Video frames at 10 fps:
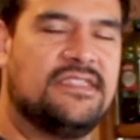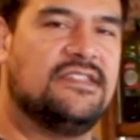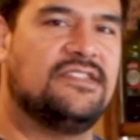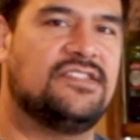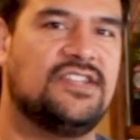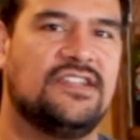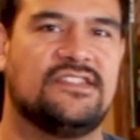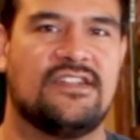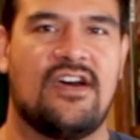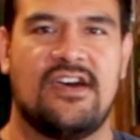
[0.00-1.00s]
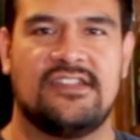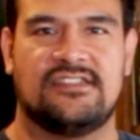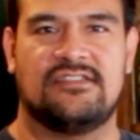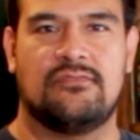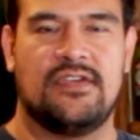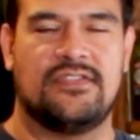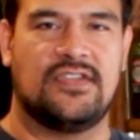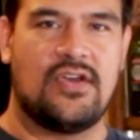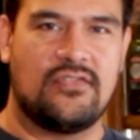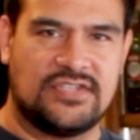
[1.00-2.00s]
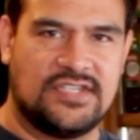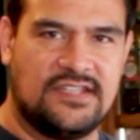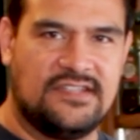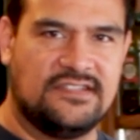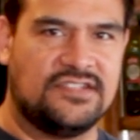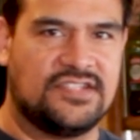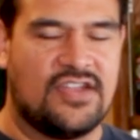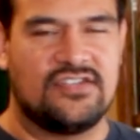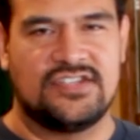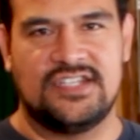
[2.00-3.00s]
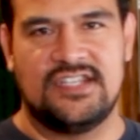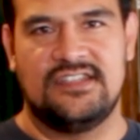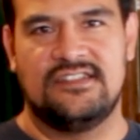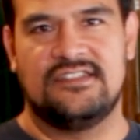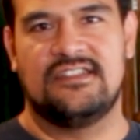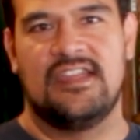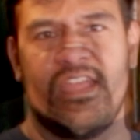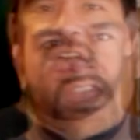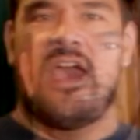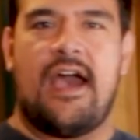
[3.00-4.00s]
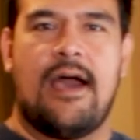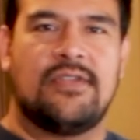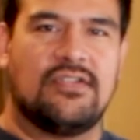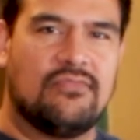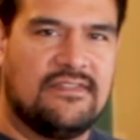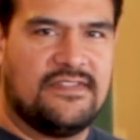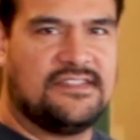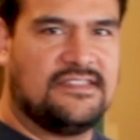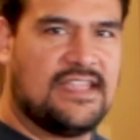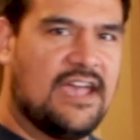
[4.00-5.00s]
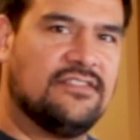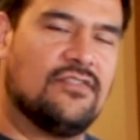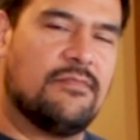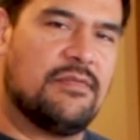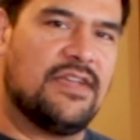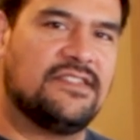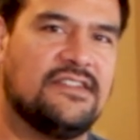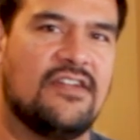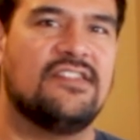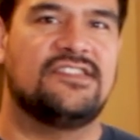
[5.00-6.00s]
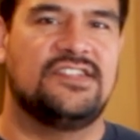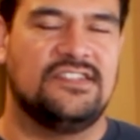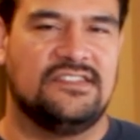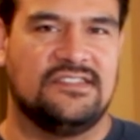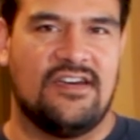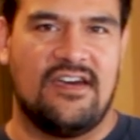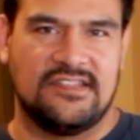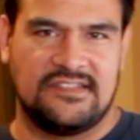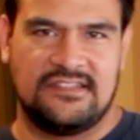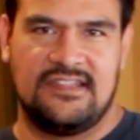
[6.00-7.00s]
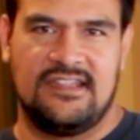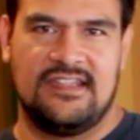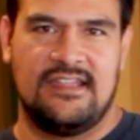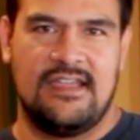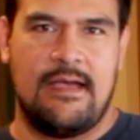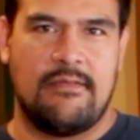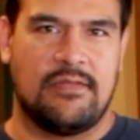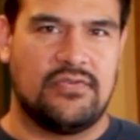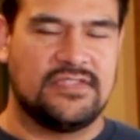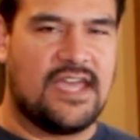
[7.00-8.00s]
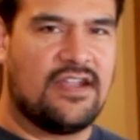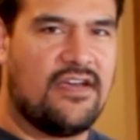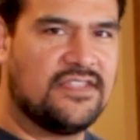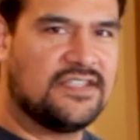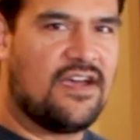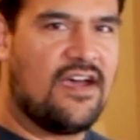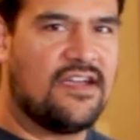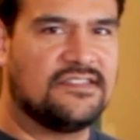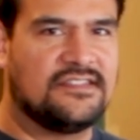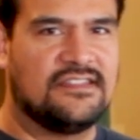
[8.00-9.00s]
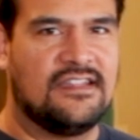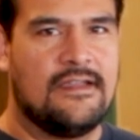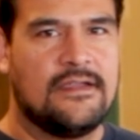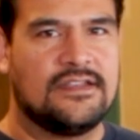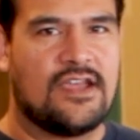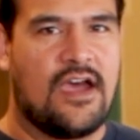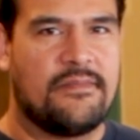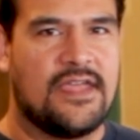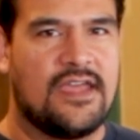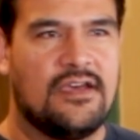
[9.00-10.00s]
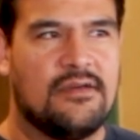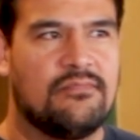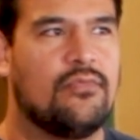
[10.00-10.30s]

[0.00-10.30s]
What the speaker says: this cheese sauce with goat cheese and cheddar cheese. I'm gonna revisit that. So I'm gonna make Sarah's cheese sauce. I'm gonna put that on the tots, top that up